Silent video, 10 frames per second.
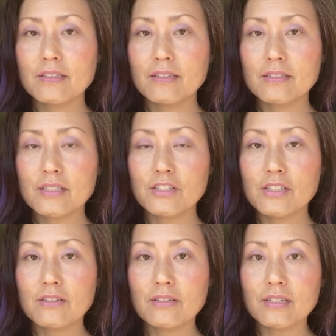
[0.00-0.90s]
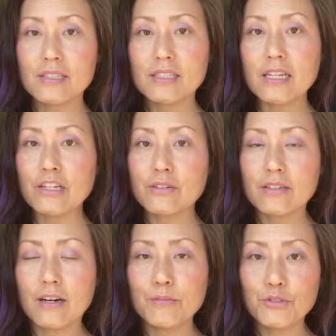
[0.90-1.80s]
it's considered a sacred
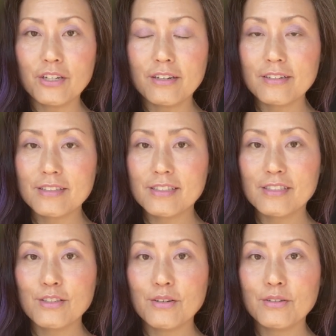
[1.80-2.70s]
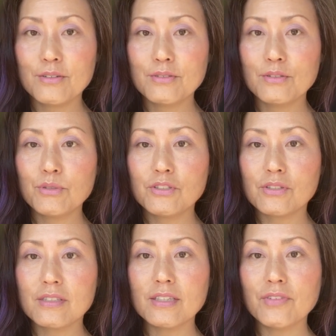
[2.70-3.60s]
object. So you would
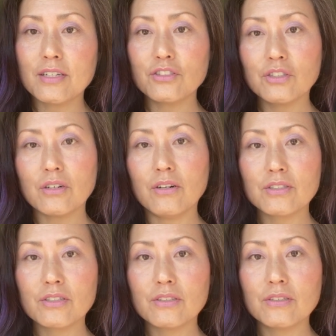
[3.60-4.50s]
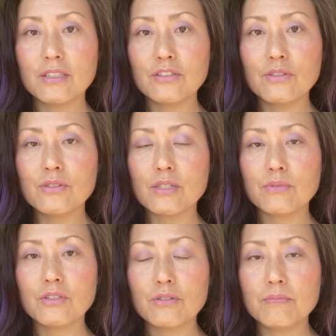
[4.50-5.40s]
just leave it at your altar and use it
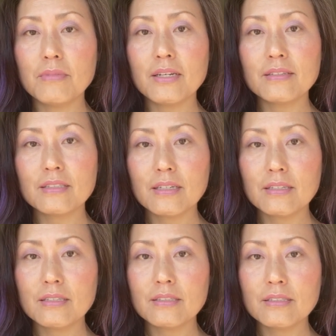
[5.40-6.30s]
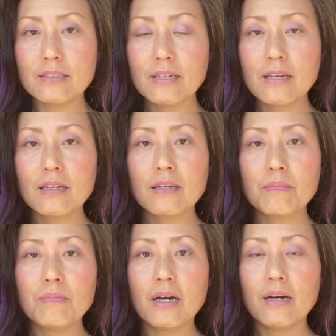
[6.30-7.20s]
when you're meditating.
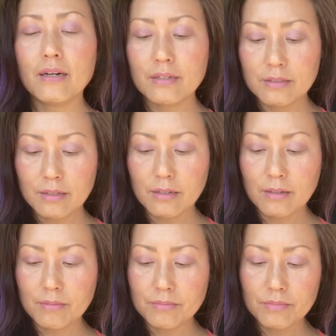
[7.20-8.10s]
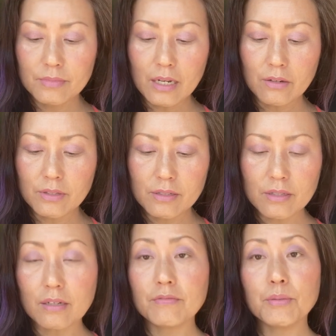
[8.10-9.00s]
But nowadays, a
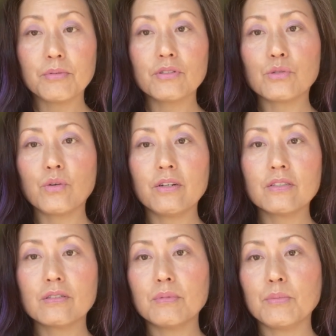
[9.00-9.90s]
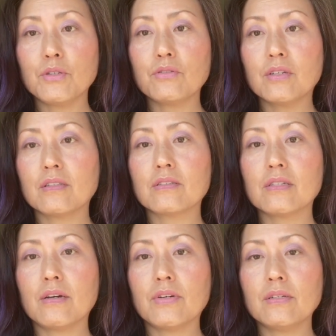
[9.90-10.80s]
lot of people just wear it, so maybe you can just
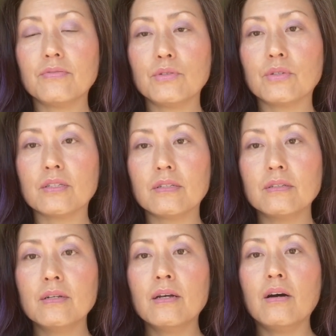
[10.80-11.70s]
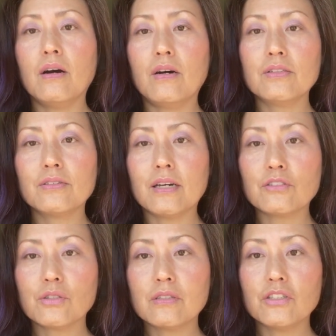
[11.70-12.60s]
have if you want to honor
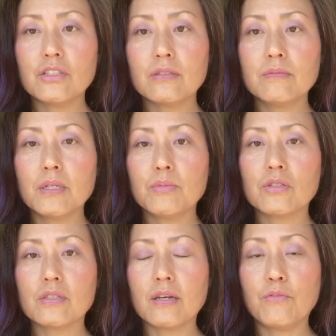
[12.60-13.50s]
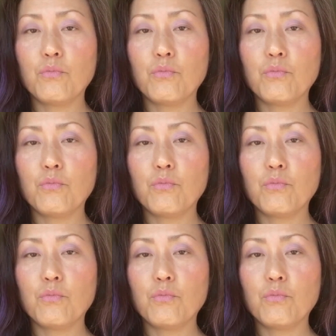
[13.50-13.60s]
that tradition, maybe just have